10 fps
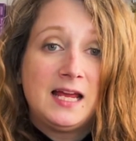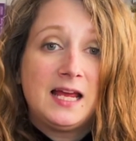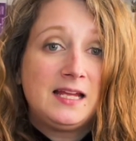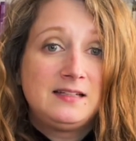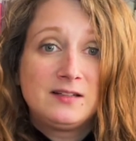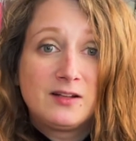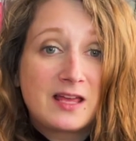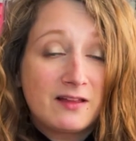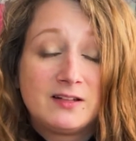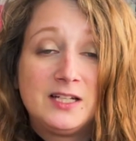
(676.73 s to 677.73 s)
and the
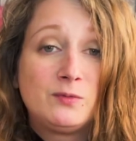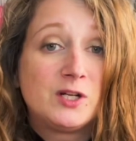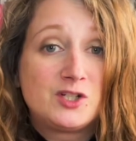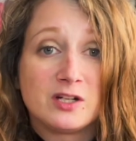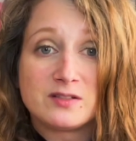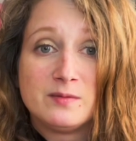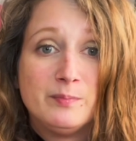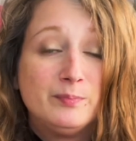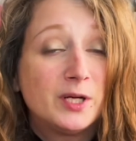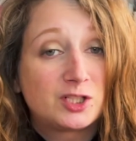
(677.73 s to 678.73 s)
Catholics were just
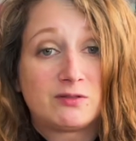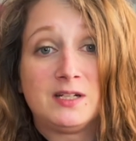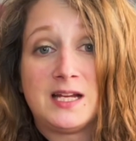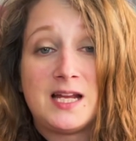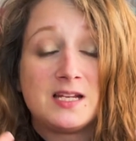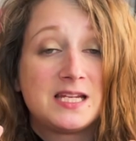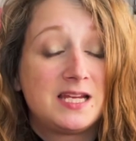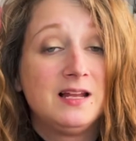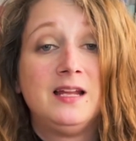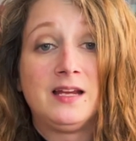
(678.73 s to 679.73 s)
butchering and
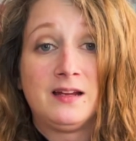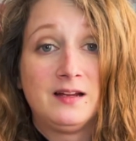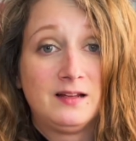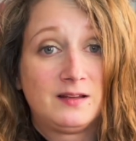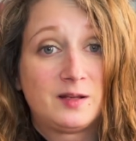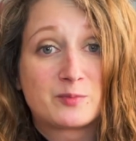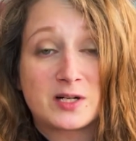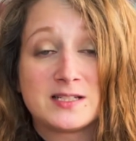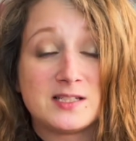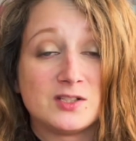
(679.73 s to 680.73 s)
killing the
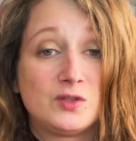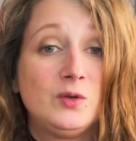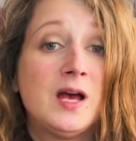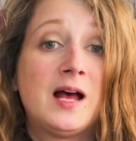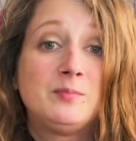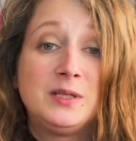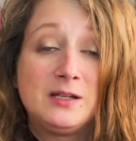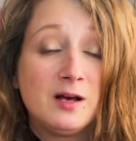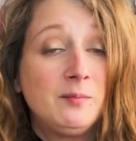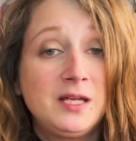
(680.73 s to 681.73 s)
Protestants who had been
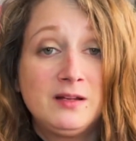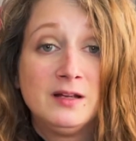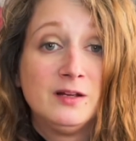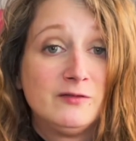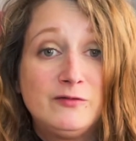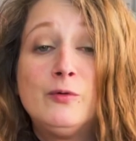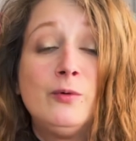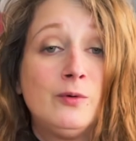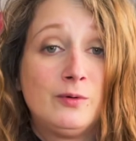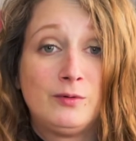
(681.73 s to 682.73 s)
coming
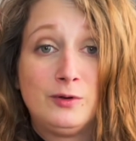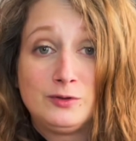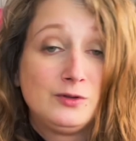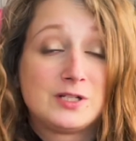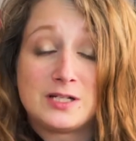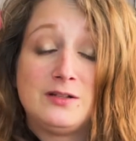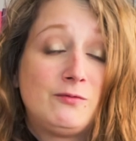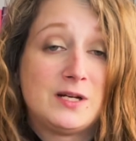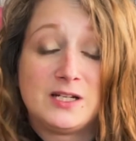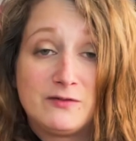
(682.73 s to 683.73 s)
to attend the
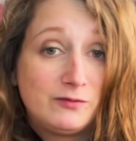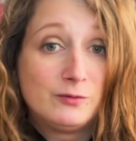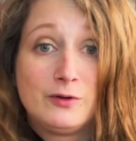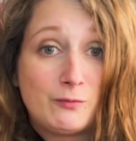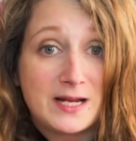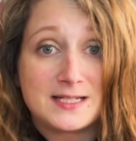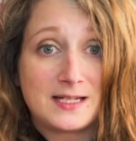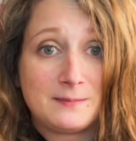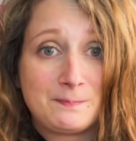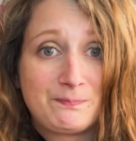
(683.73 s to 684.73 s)
wedding.
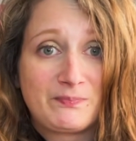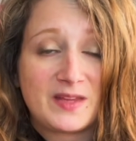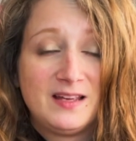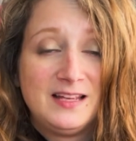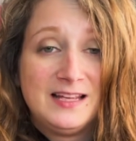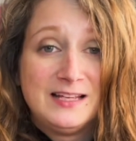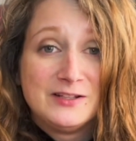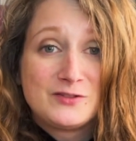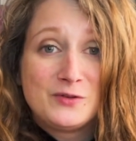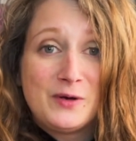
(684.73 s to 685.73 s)

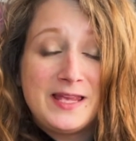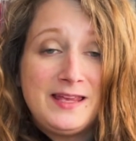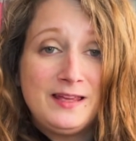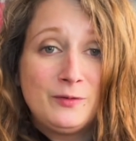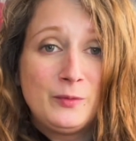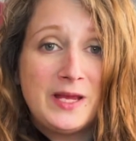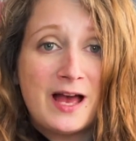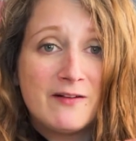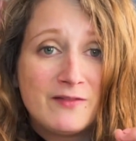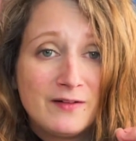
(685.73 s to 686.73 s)
So here we
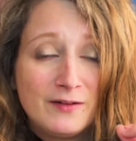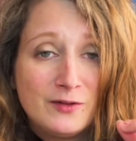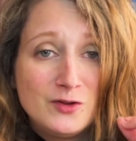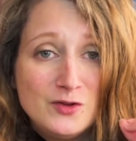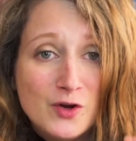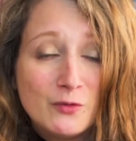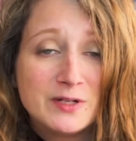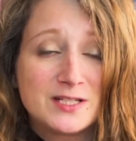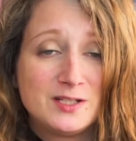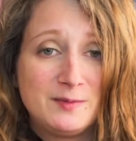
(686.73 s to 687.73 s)
have no
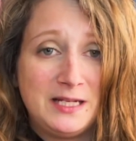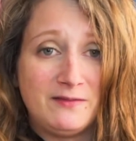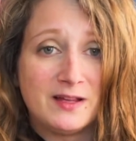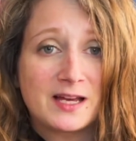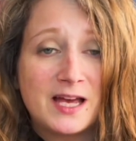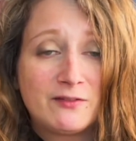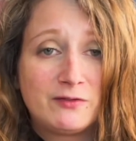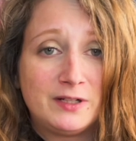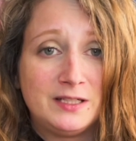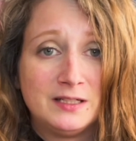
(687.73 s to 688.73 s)
reason to believe that
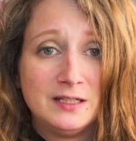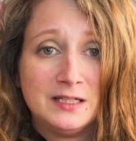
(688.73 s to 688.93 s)
Catherine